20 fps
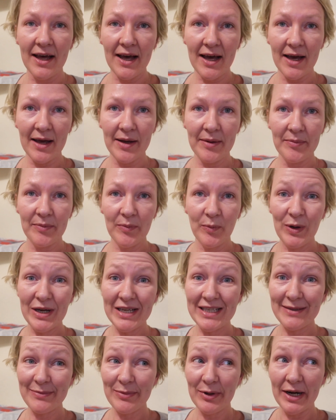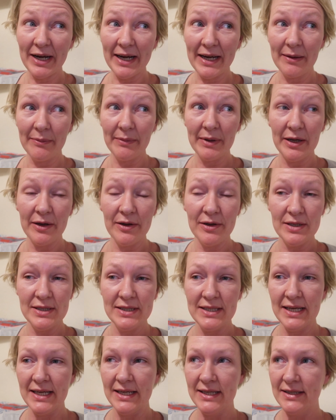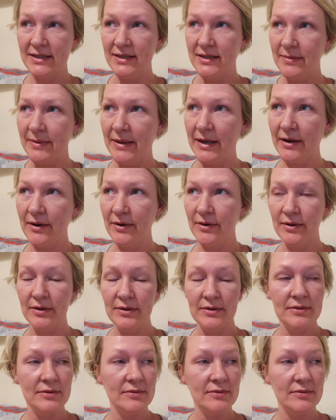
I'm whispering because it's about